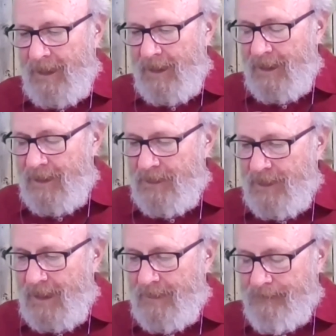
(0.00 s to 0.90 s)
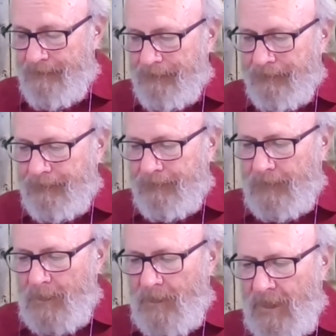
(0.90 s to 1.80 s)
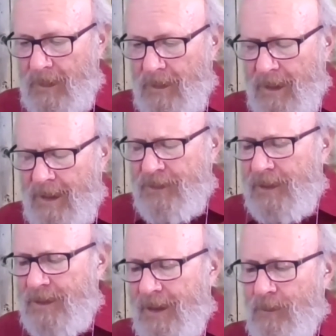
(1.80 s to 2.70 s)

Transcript: is that, and she said it